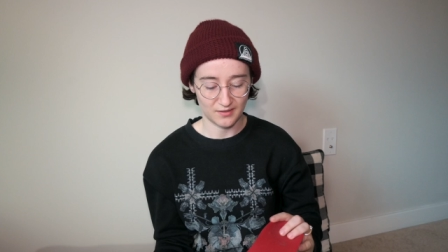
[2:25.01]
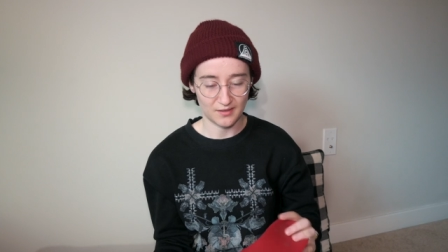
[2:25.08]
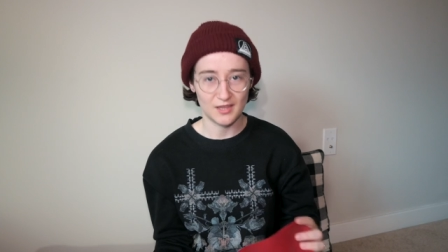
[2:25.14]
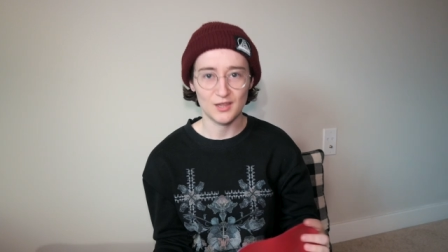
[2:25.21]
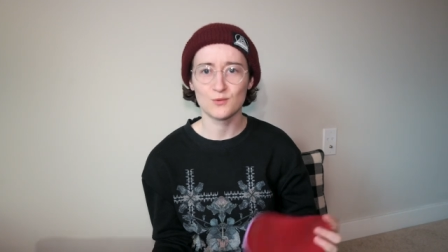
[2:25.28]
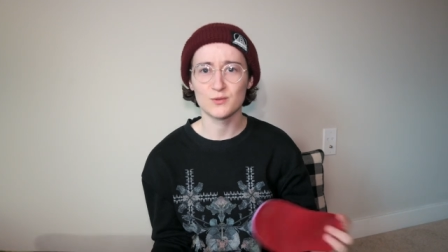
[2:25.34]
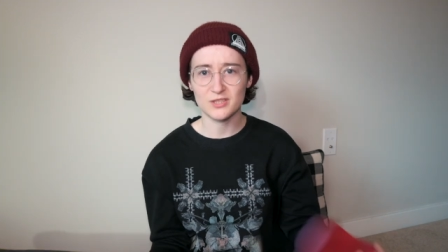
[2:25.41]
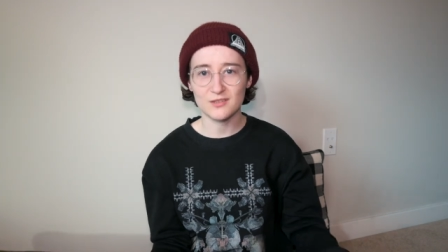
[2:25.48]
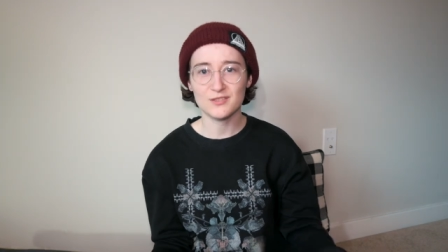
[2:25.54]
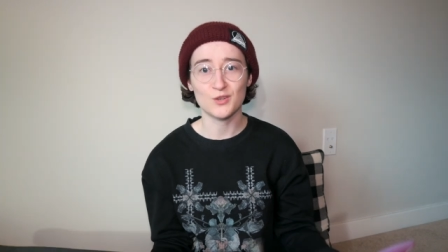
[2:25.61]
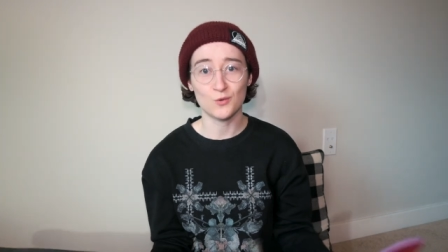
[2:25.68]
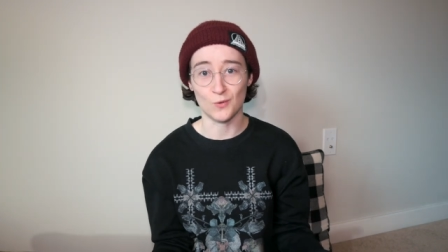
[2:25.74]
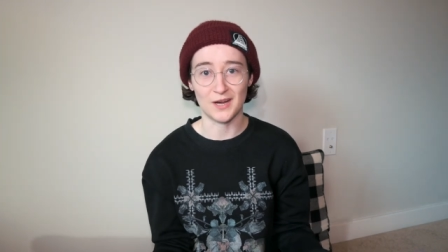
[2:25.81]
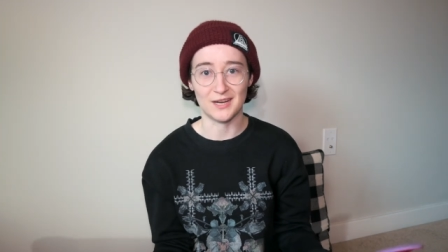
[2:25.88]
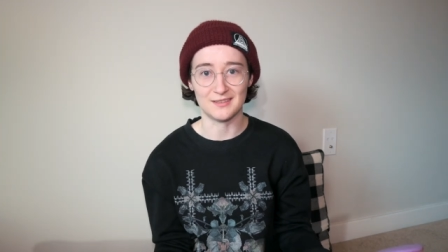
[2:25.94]
And the results are
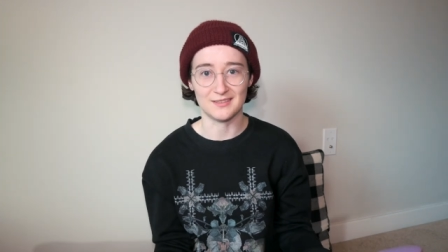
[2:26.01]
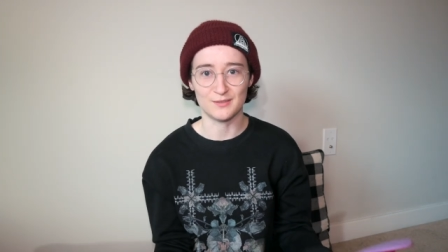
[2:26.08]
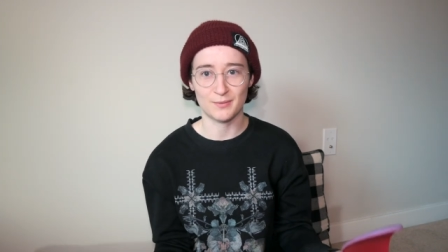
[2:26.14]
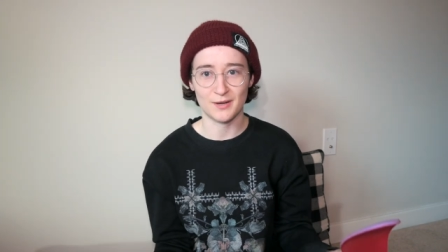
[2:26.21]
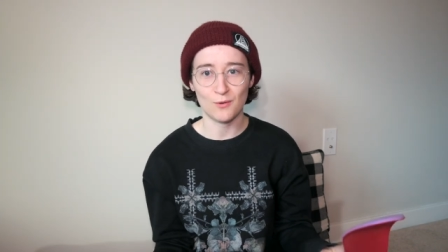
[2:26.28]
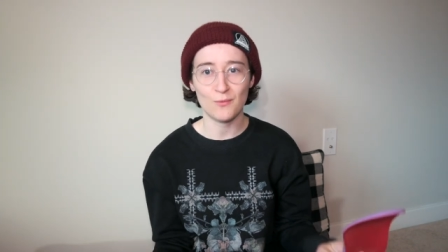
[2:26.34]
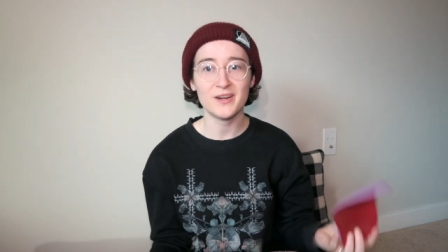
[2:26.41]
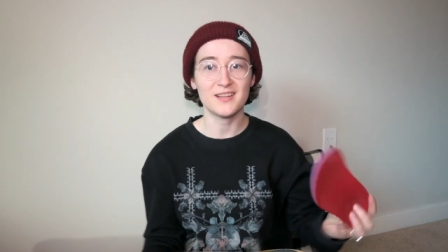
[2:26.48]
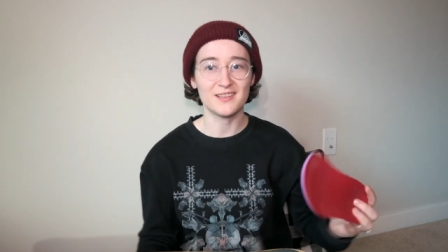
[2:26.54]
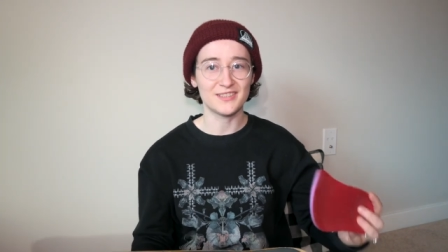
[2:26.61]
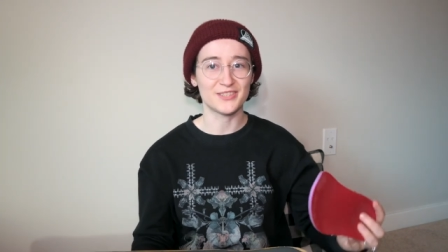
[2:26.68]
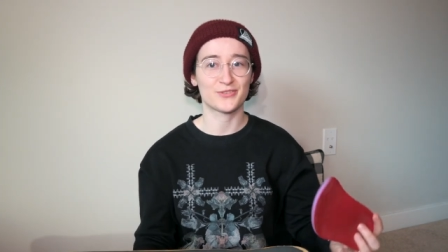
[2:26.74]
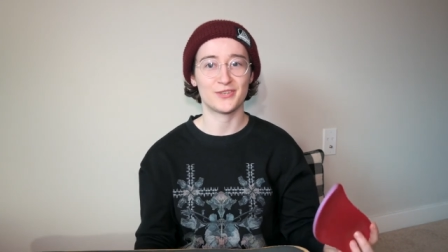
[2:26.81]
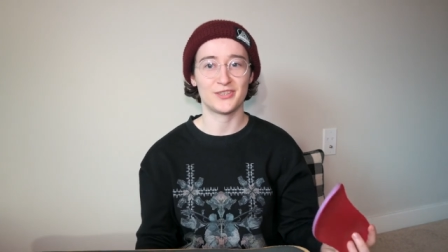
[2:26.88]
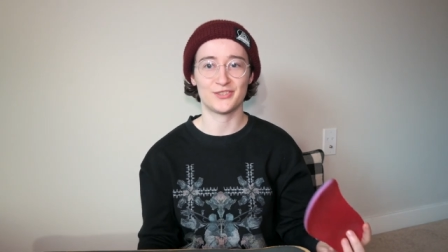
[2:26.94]
wild, but I want to
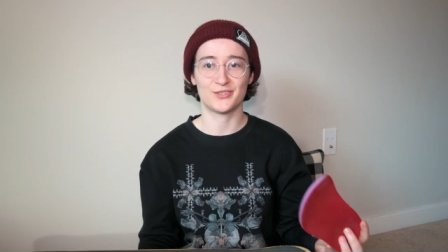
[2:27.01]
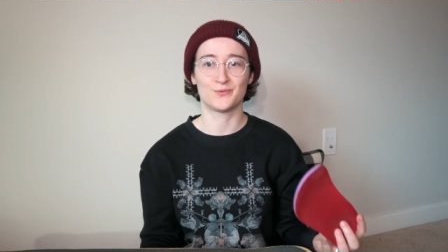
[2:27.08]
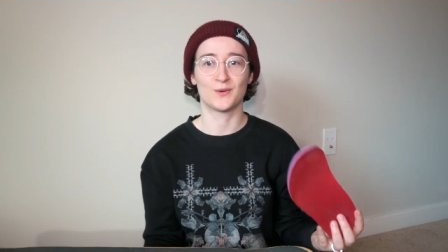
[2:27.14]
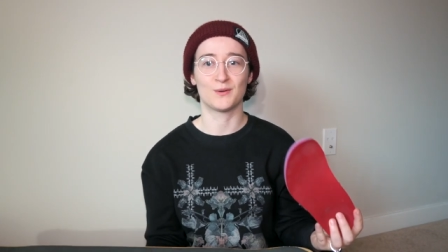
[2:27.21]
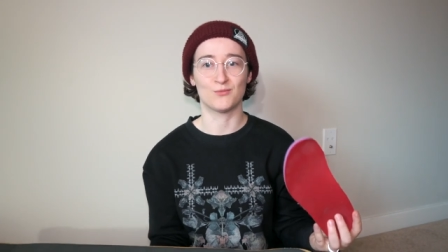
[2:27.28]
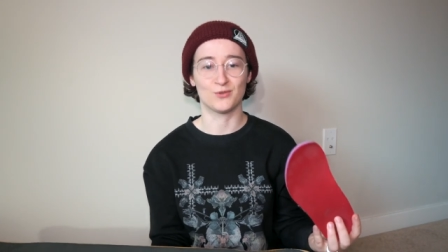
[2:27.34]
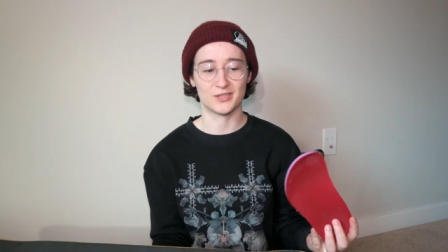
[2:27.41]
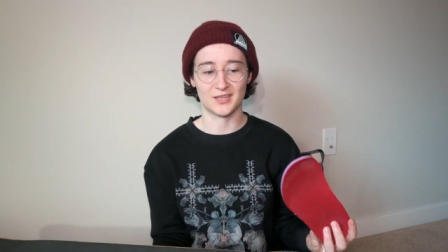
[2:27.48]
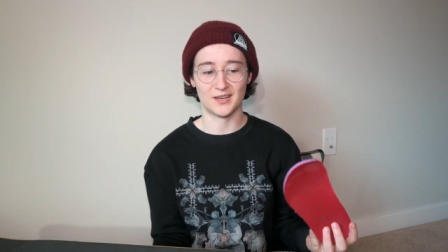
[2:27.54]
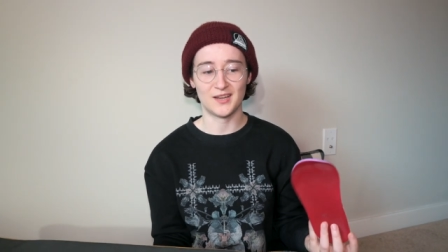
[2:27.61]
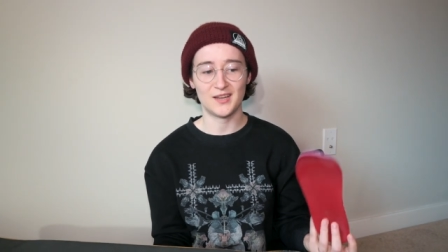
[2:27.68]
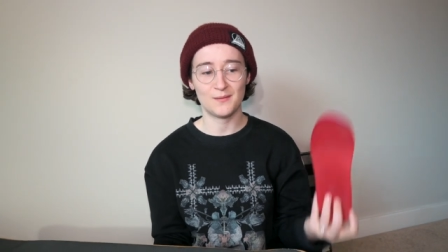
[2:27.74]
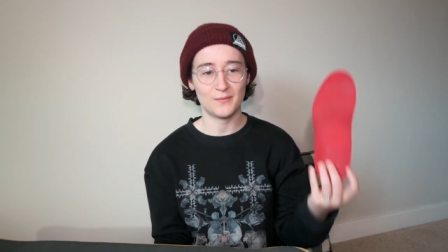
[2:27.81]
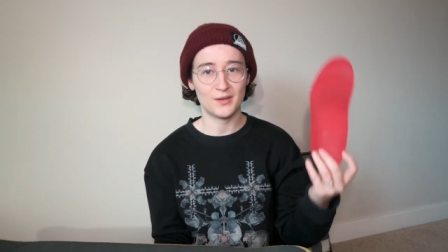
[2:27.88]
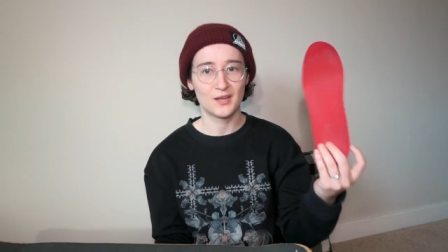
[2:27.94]
illustrate this one more
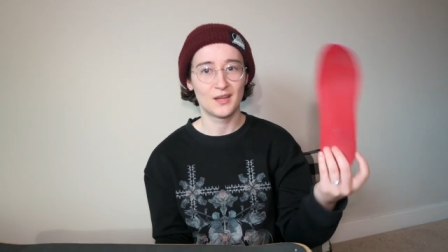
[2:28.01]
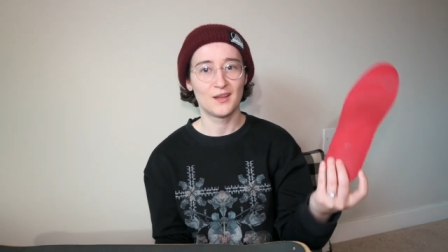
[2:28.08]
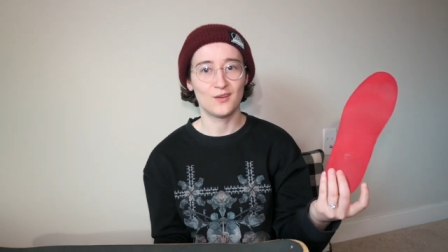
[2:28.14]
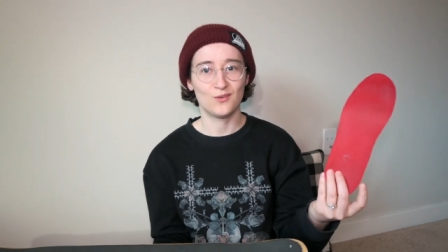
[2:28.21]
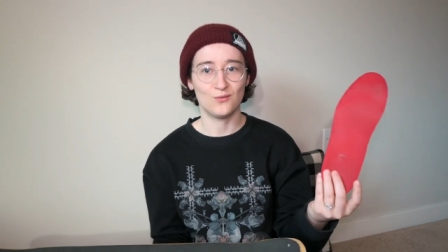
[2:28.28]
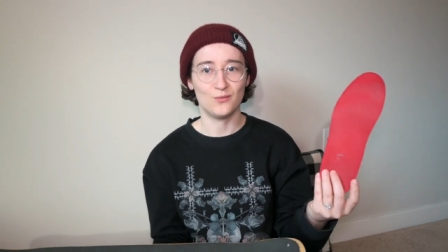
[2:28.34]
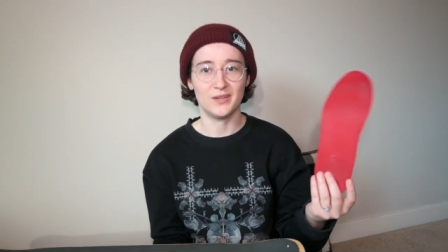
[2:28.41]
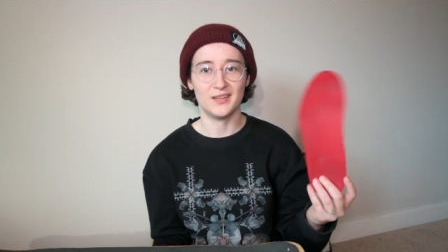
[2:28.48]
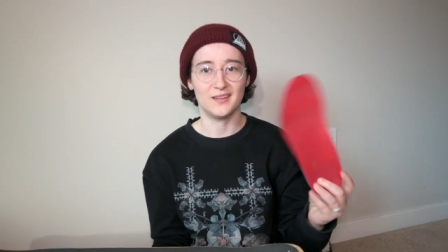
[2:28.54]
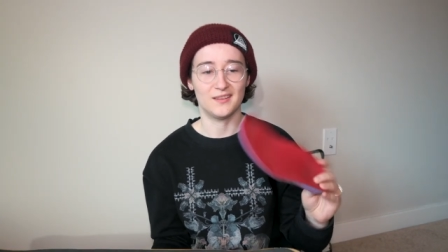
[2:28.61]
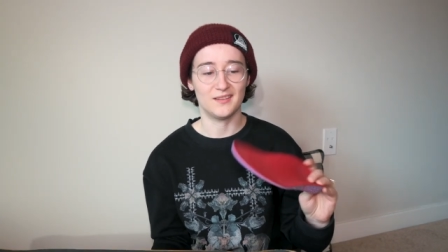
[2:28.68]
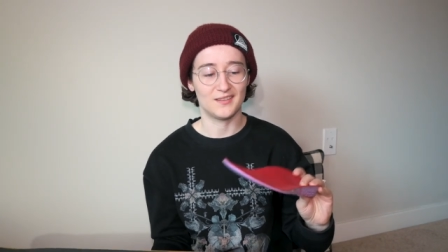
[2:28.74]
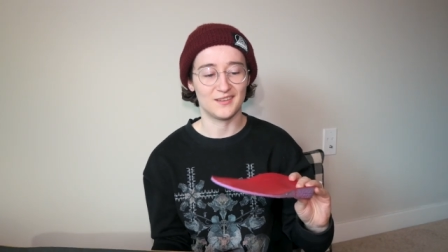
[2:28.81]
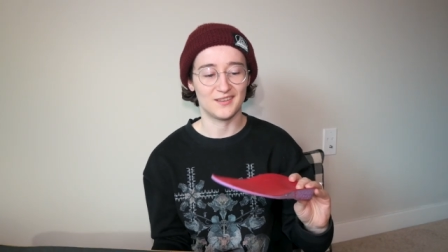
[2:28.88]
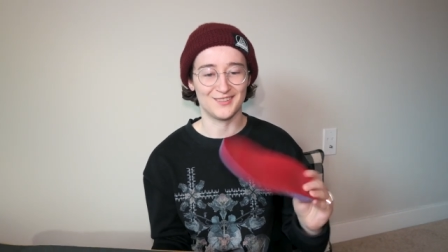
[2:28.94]
time
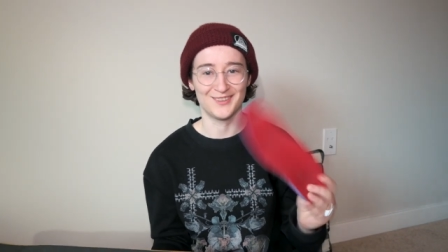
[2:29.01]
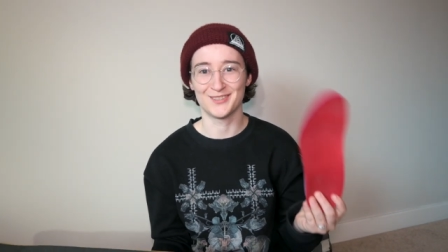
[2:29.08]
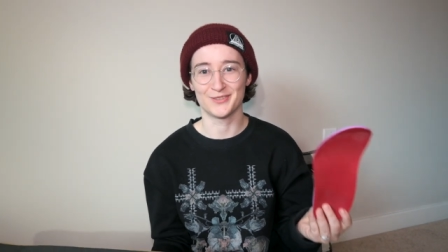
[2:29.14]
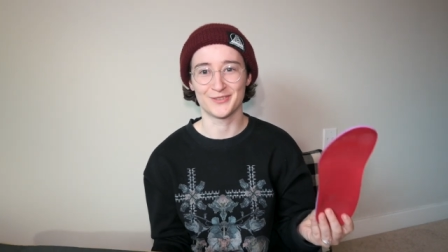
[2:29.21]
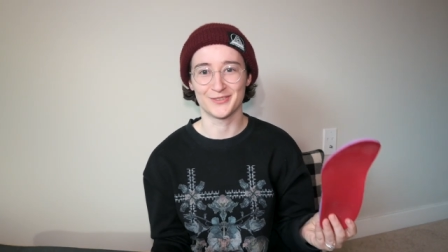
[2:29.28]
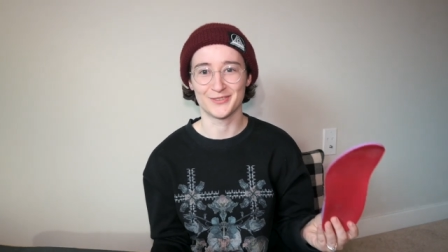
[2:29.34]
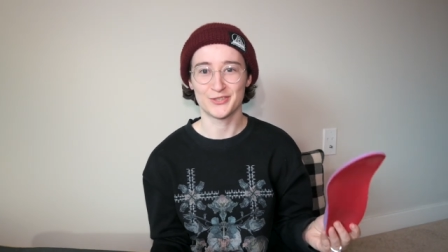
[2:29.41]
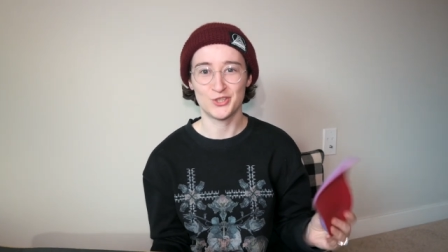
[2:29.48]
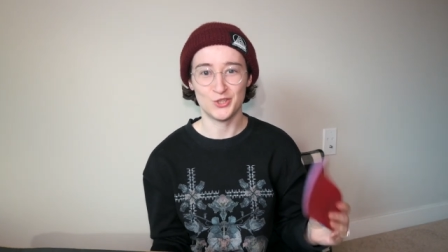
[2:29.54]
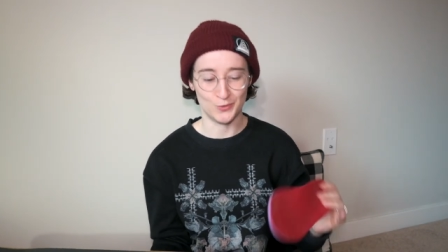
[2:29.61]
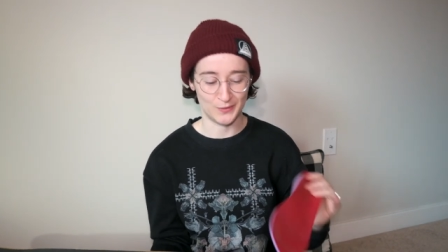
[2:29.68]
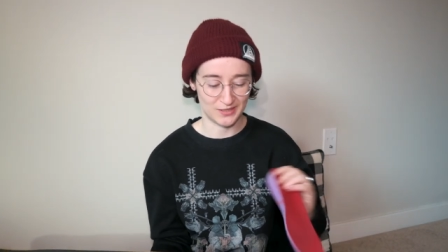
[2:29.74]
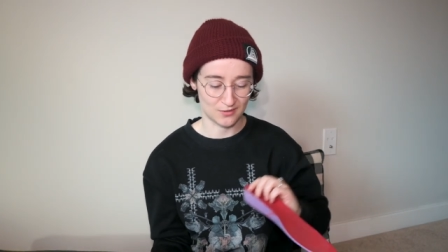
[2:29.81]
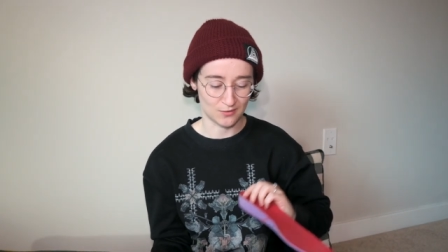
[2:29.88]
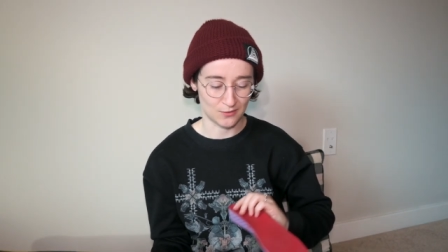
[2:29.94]
with a little shoe
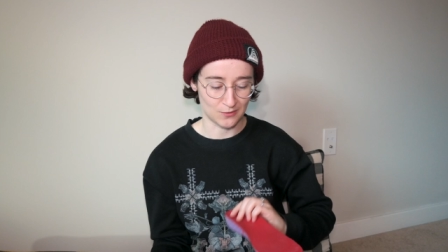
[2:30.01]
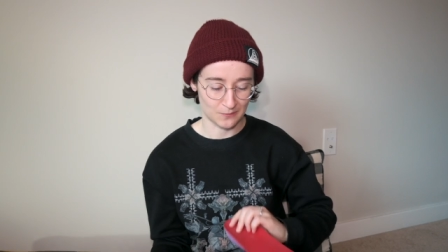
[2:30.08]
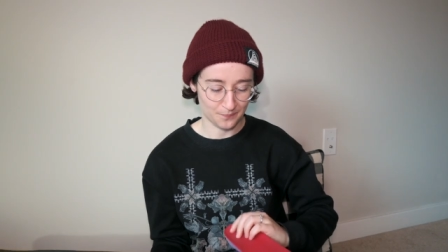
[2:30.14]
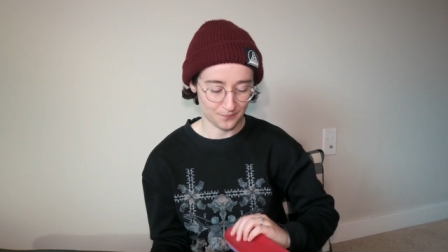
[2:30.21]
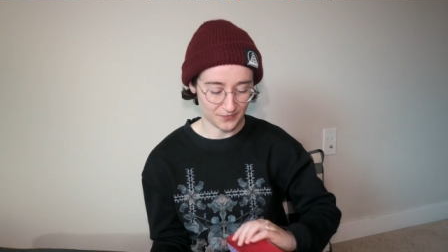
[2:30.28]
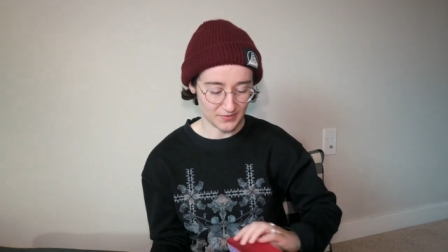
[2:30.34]
insole.